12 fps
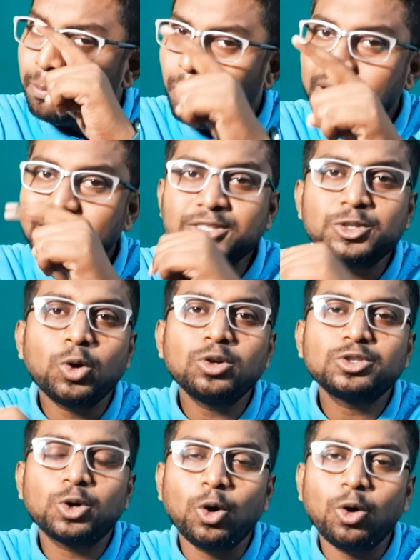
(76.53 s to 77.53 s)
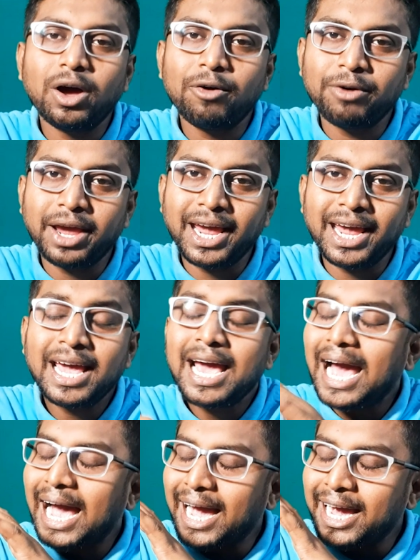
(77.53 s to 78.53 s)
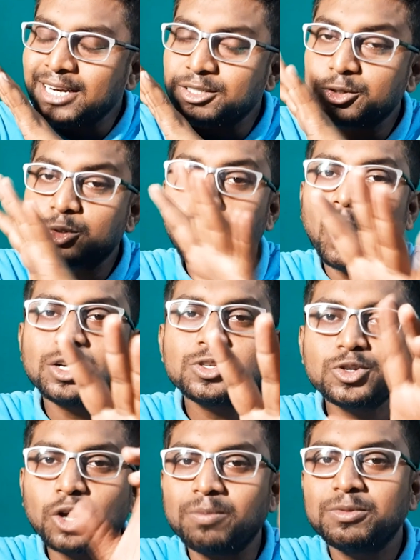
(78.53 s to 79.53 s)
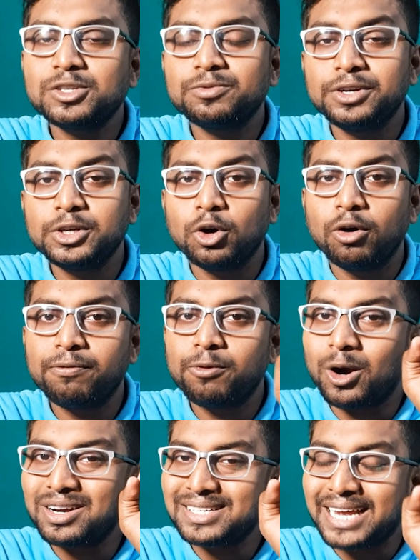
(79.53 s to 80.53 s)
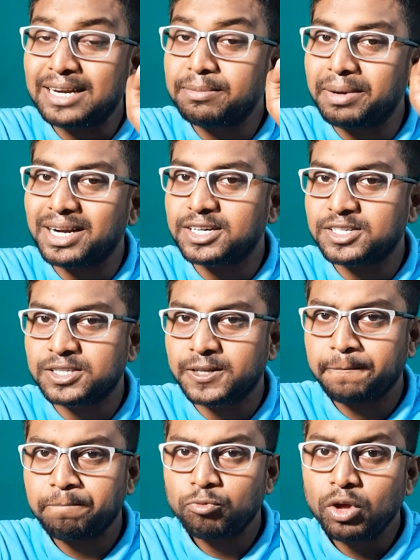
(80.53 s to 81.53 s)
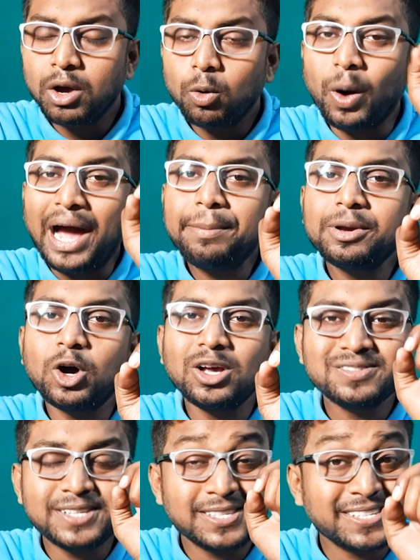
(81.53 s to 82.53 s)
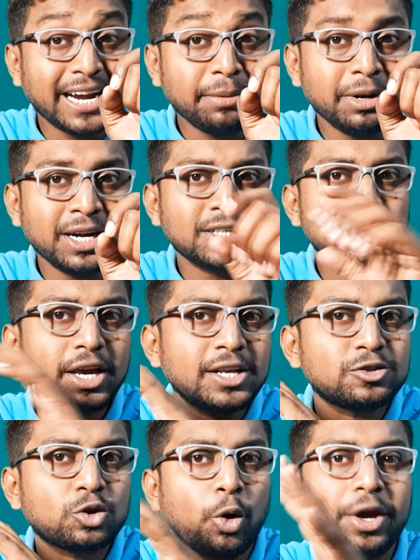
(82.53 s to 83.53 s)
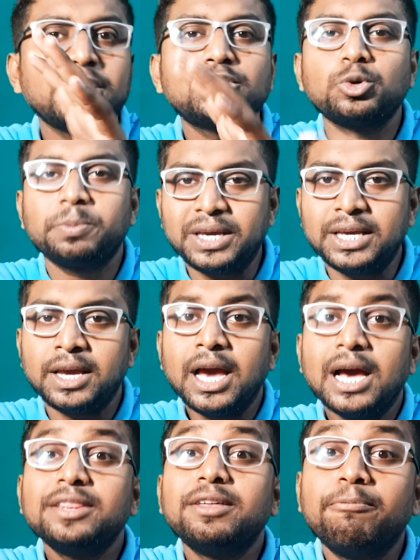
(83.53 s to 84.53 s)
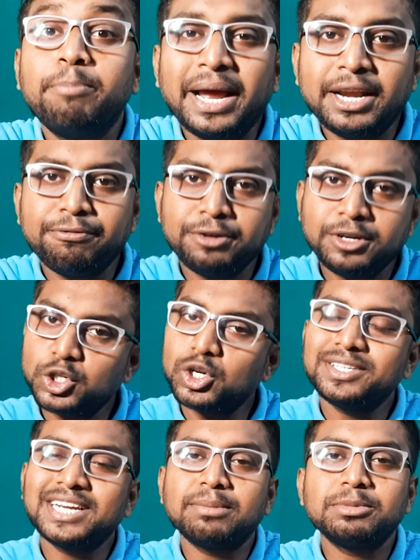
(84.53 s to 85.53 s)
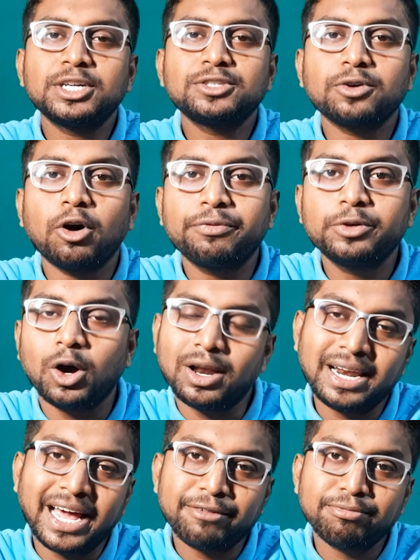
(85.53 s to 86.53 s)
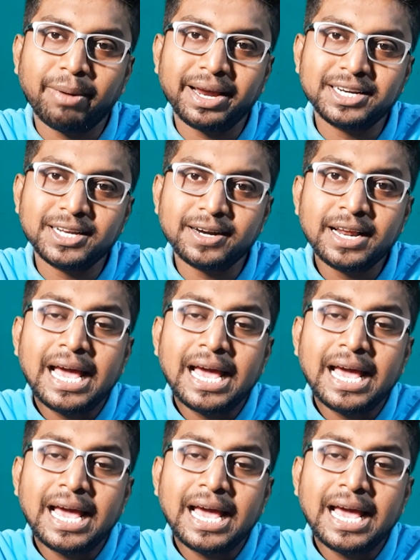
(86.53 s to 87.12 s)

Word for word: please don't go away and do not stop this video for 10 minutes. Why? Because this 10 minutes is going to be the beneficial 10 minutes of your life, my dear.